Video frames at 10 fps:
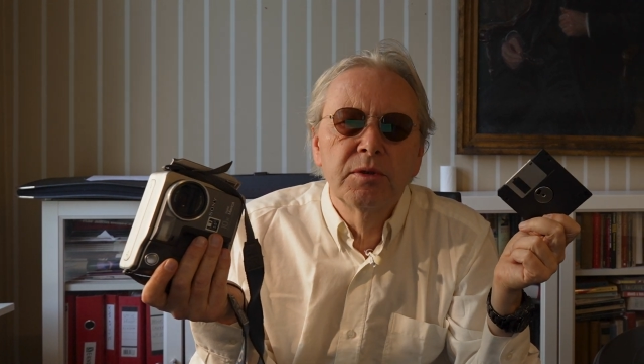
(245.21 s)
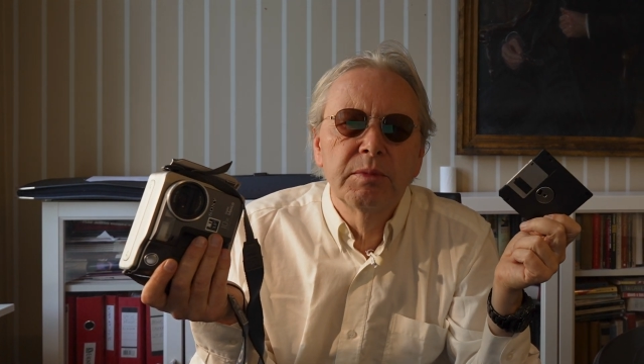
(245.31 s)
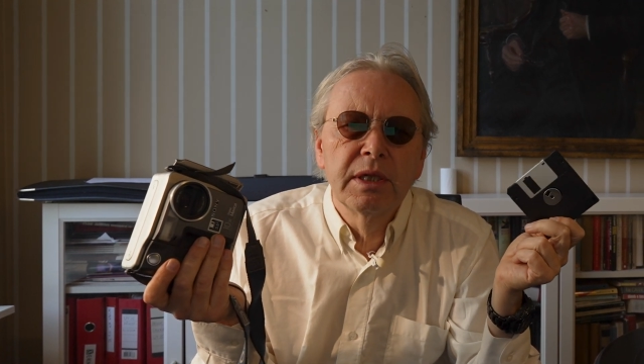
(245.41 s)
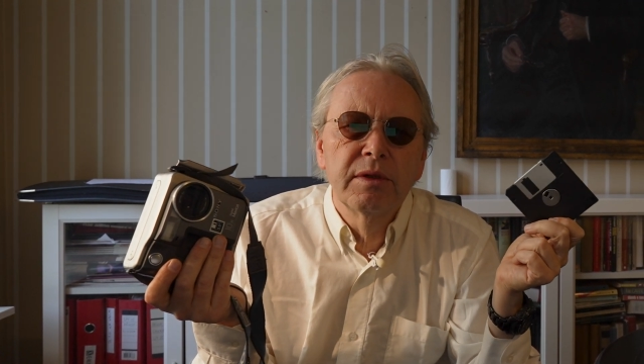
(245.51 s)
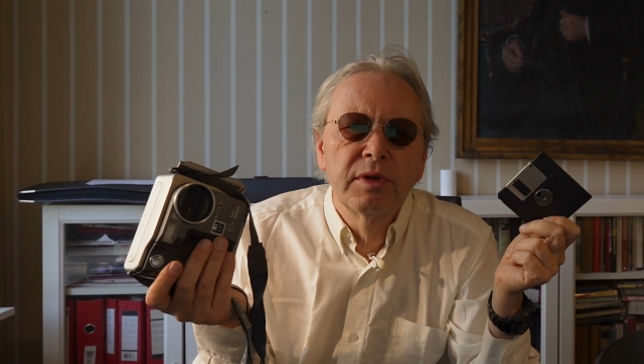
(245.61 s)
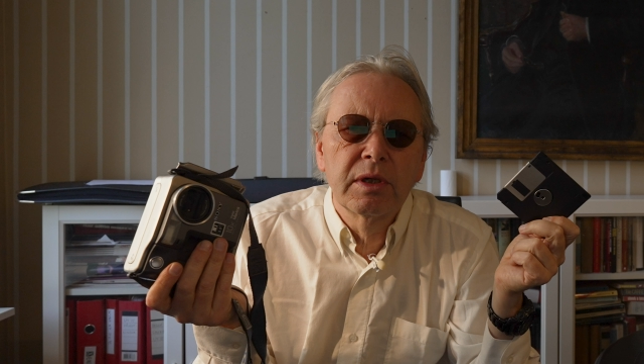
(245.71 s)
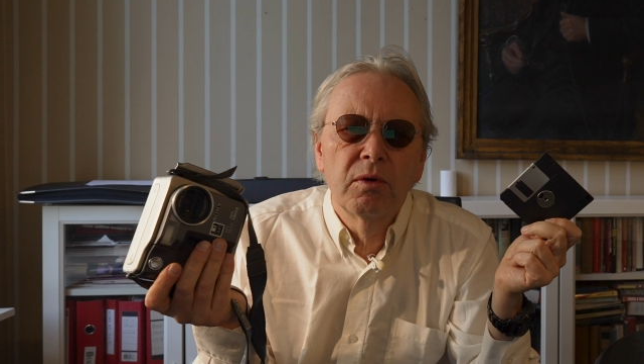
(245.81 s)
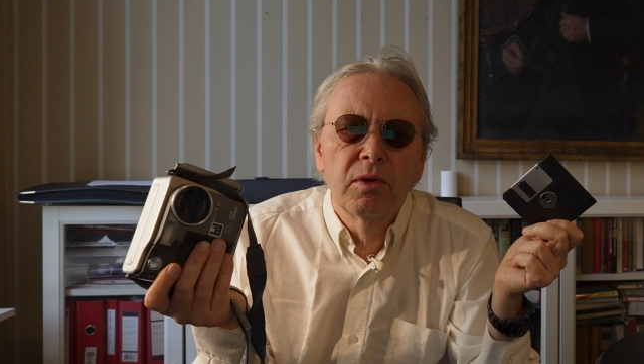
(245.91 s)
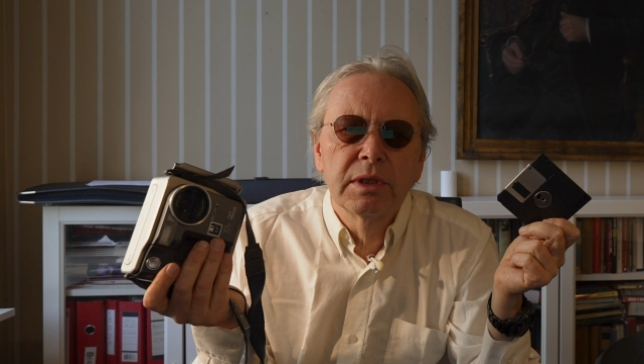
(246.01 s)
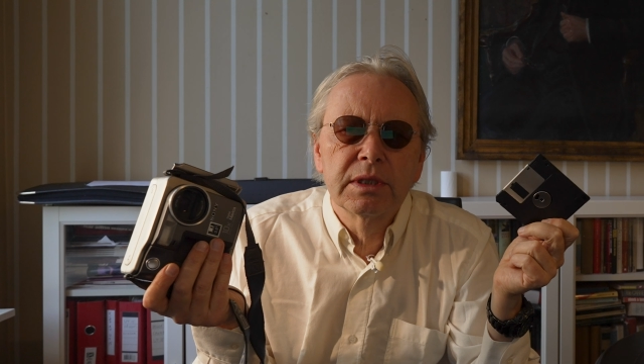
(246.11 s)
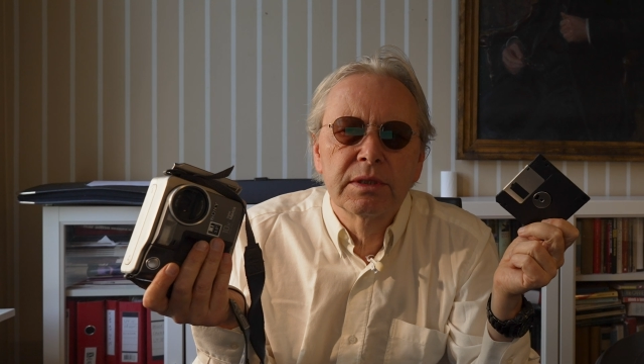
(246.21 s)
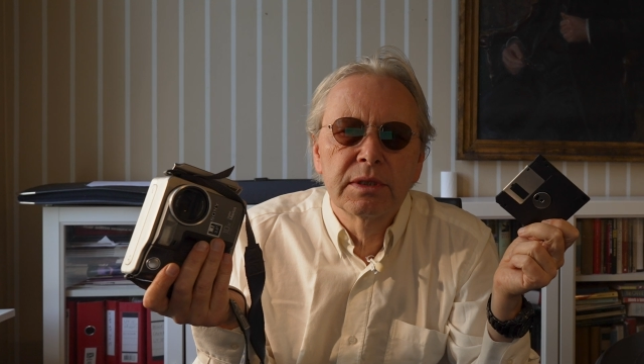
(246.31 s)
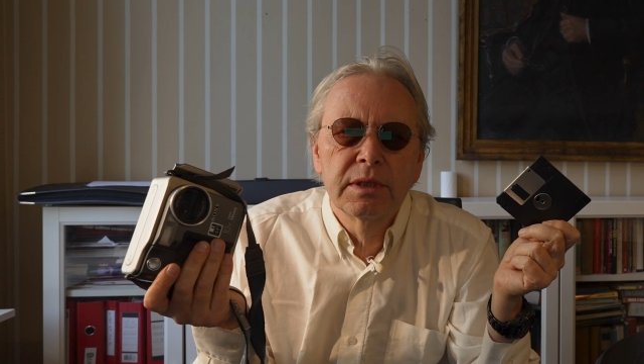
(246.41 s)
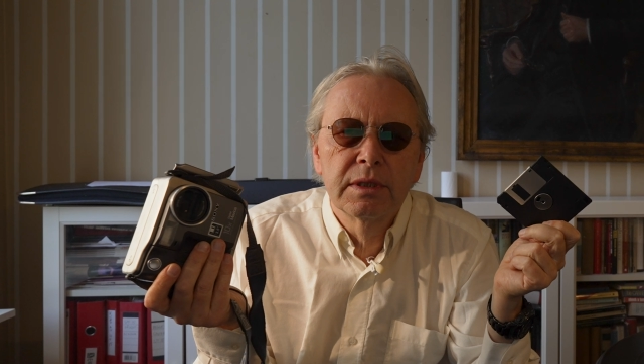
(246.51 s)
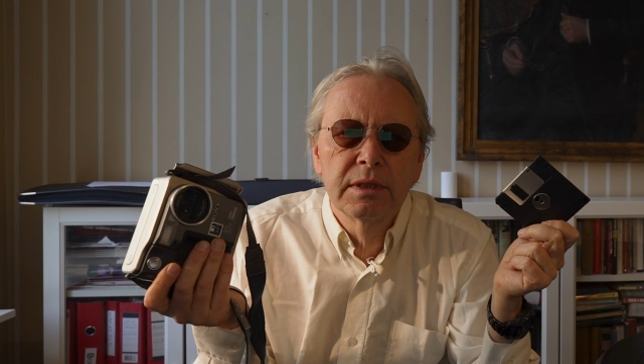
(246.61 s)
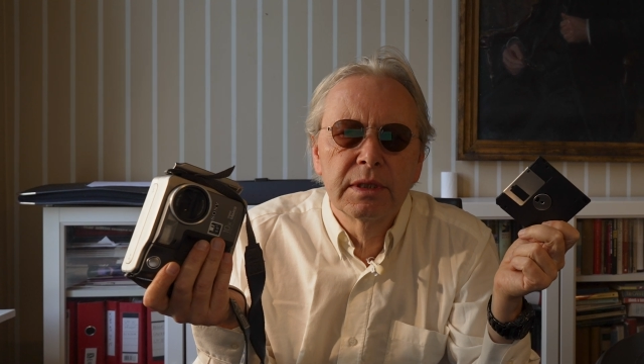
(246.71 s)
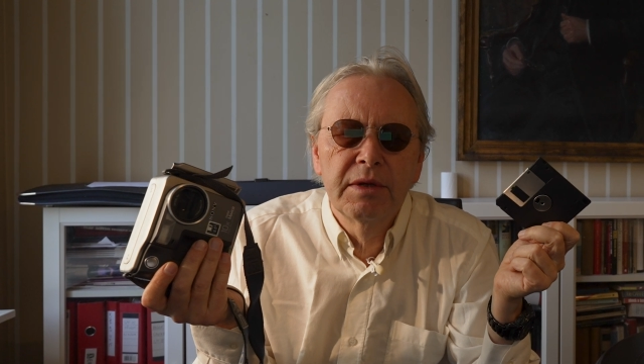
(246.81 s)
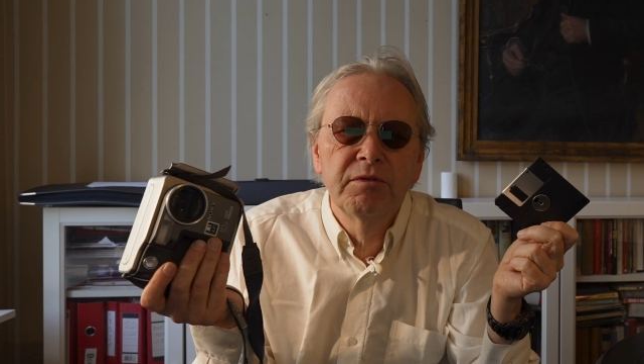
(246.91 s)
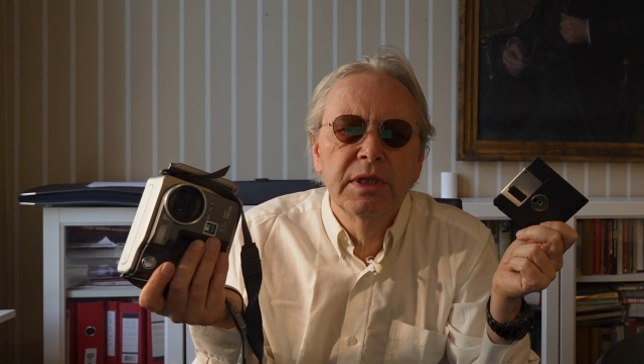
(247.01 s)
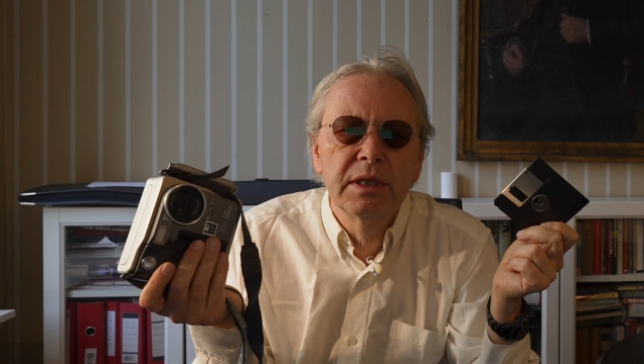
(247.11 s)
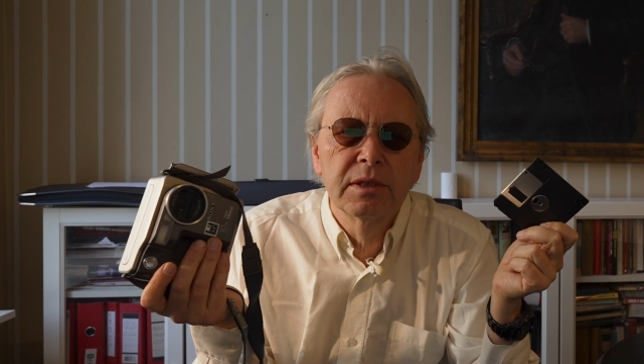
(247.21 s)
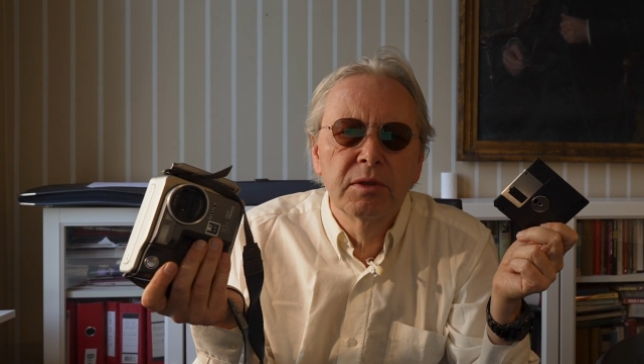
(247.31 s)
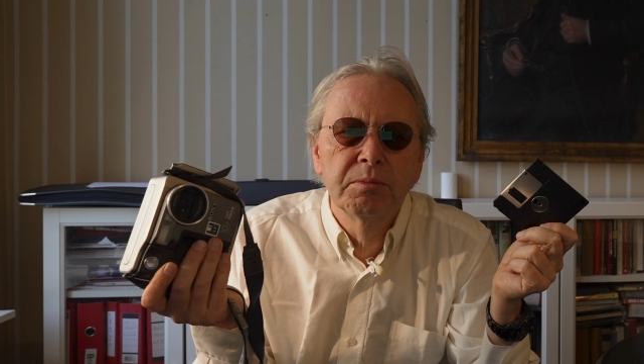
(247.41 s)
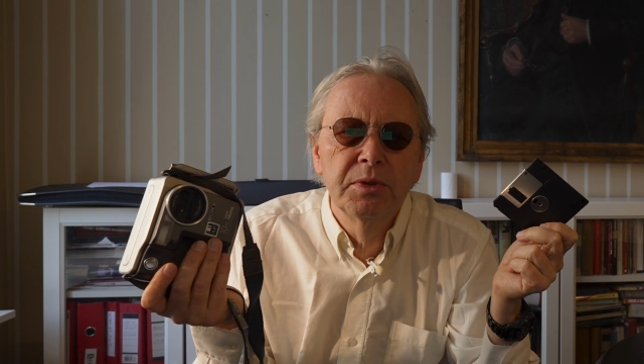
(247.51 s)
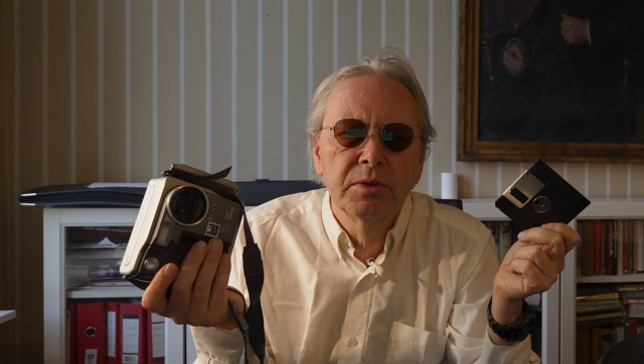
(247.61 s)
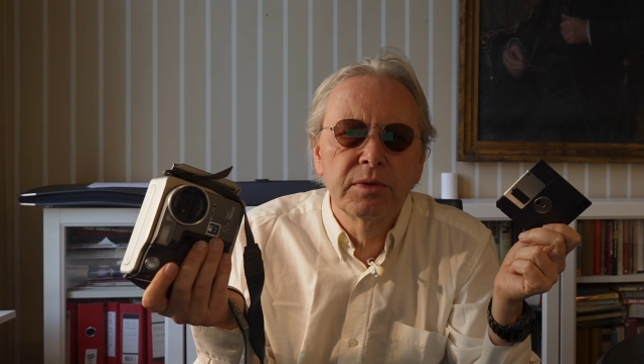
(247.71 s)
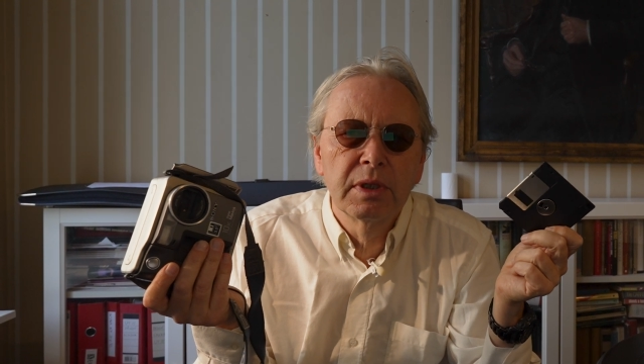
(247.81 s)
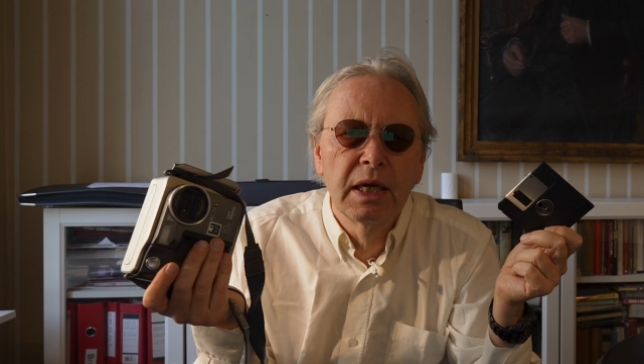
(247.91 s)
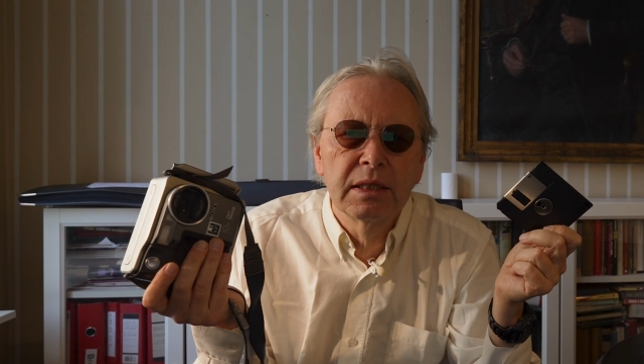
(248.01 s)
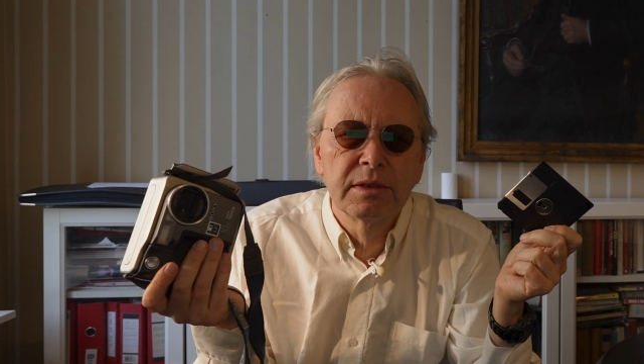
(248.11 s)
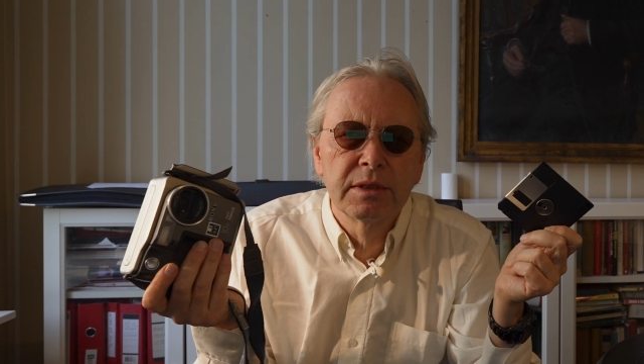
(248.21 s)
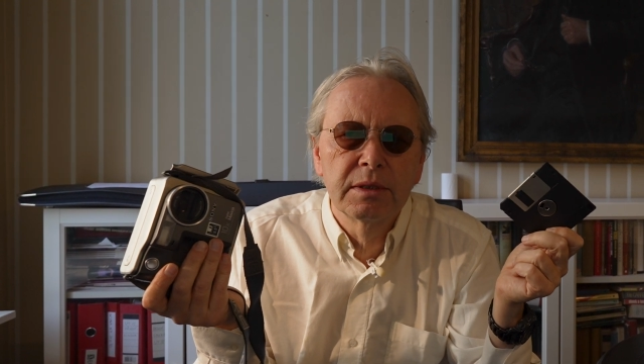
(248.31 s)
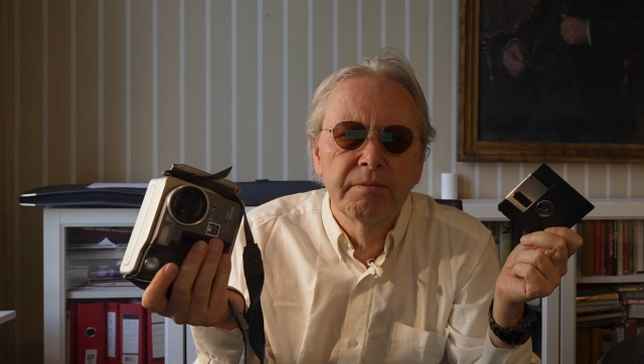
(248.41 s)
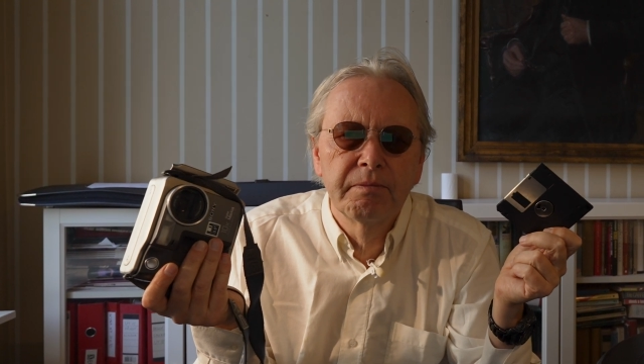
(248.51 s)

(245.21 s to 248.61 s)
you may recall that every computer had a